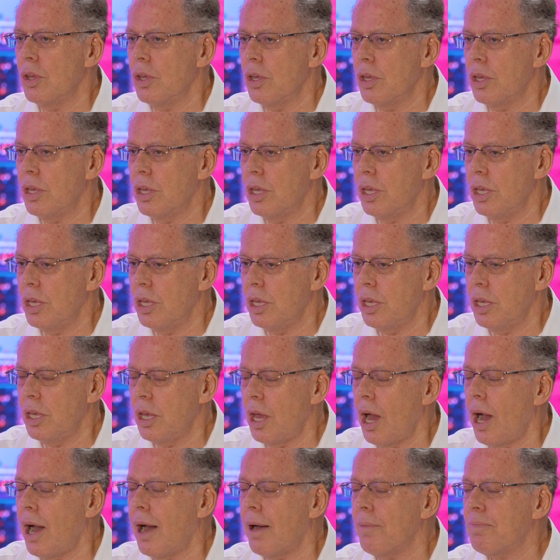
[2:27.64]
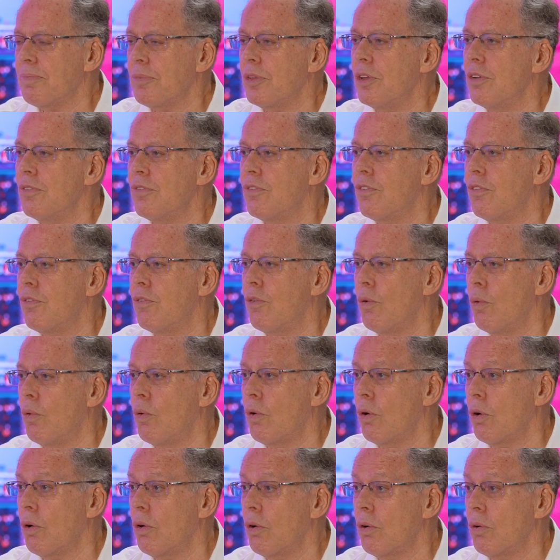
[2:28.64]
He opted
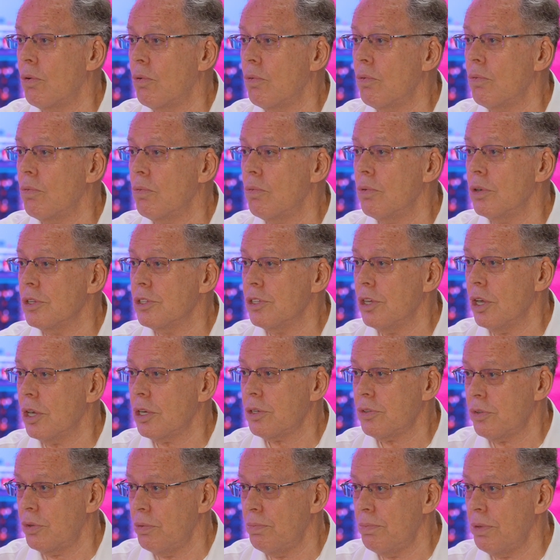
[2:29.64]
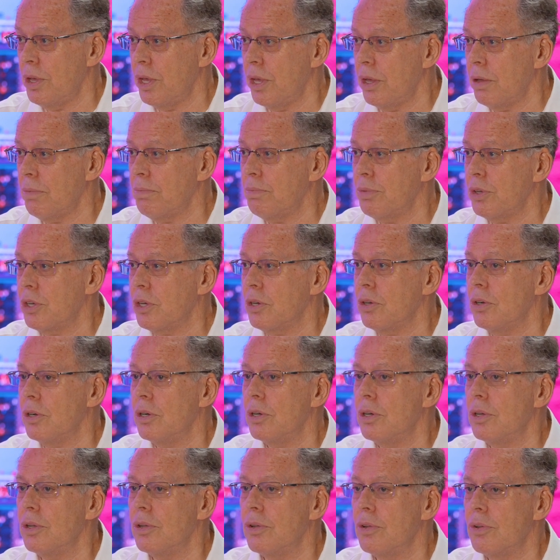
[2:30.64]
for rituximab
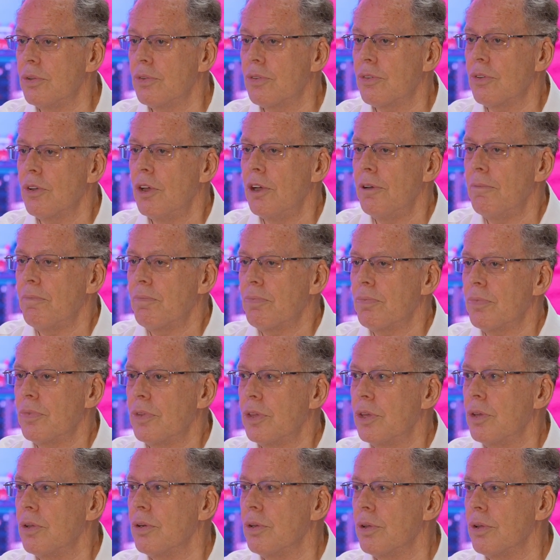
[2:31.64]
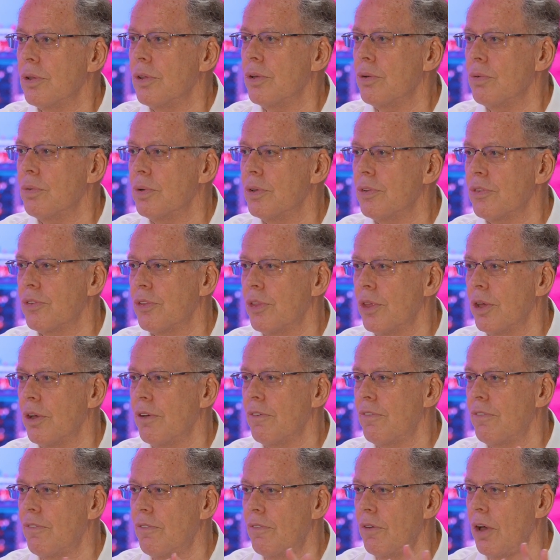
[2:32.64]
because, there was
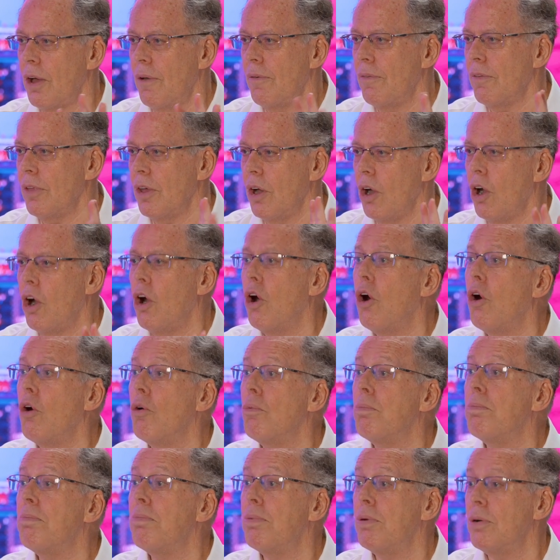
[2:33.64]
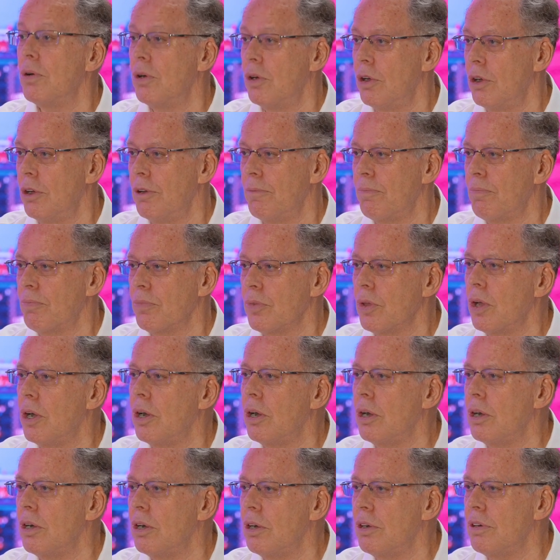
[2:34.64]
the hope
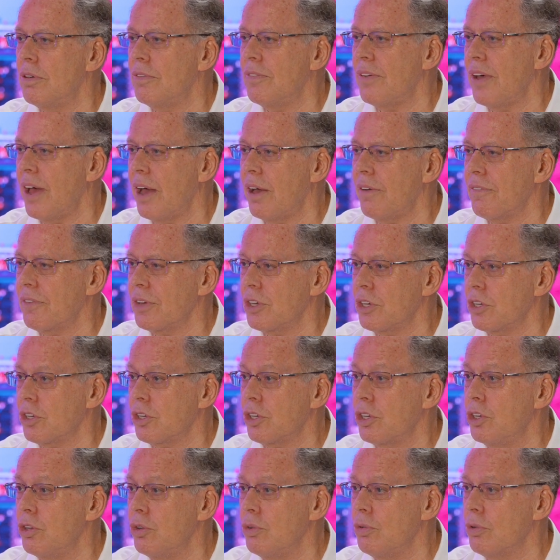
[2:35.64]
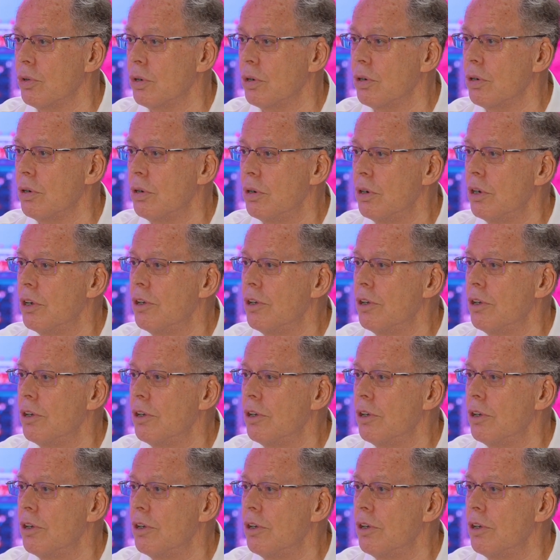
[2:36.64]
of having a cure